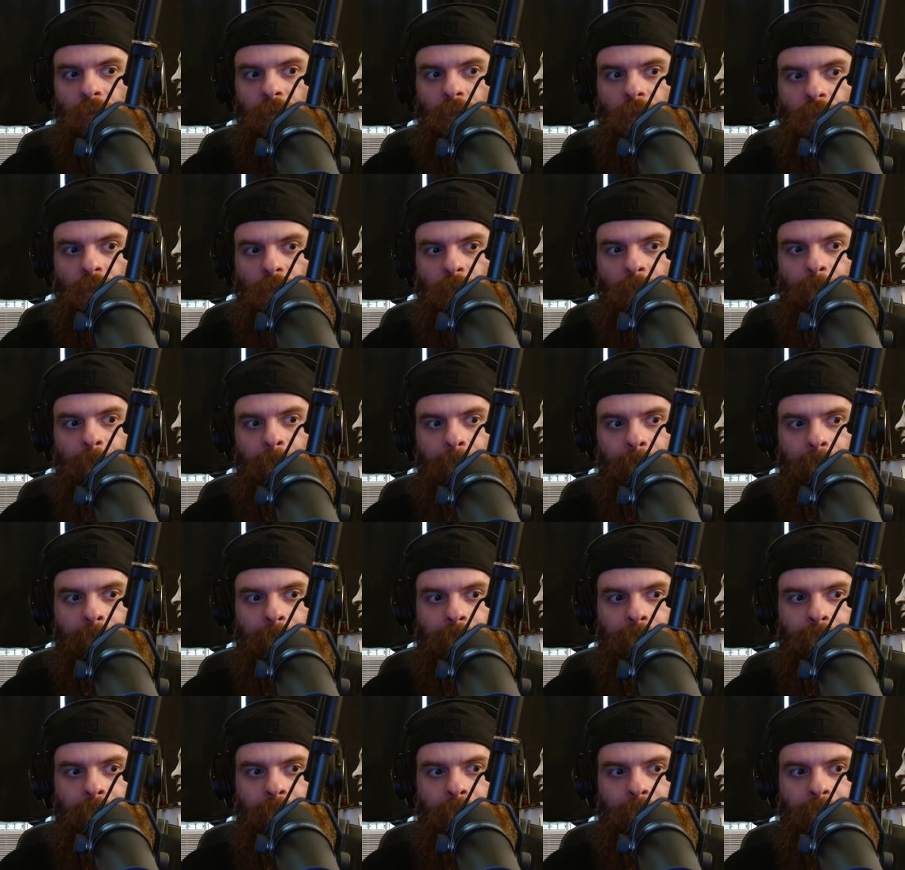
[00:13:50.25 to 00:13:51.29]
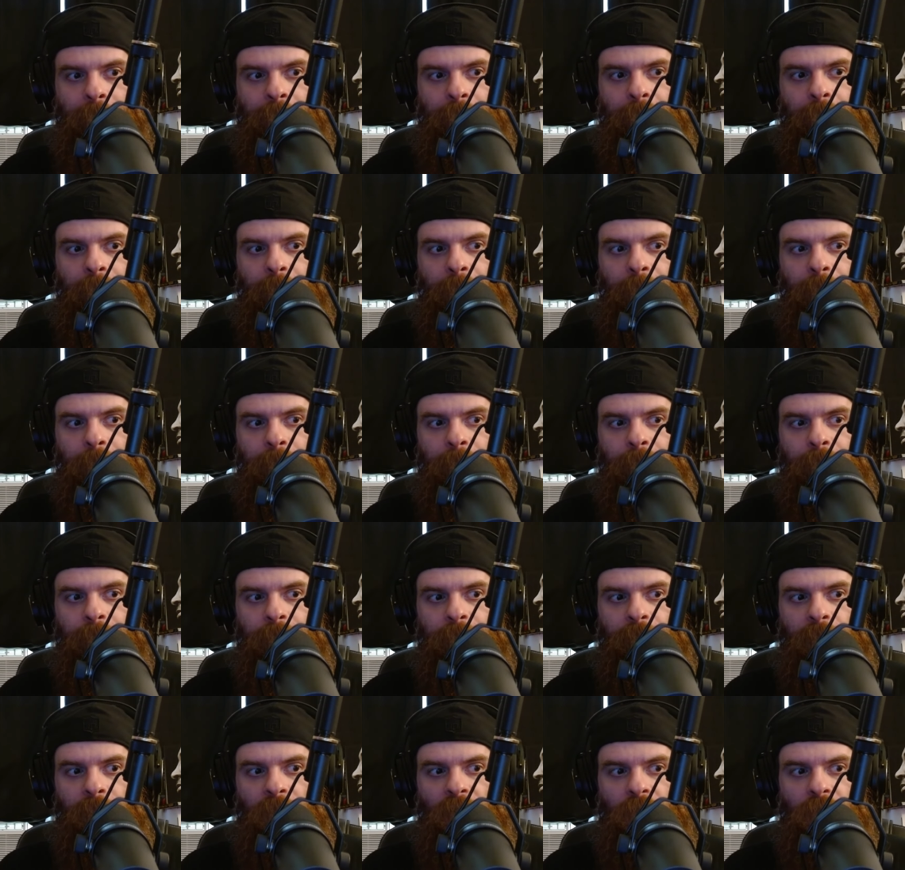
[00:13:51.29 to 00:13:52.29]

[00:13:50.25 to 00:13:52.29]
No one is speaking in this clip.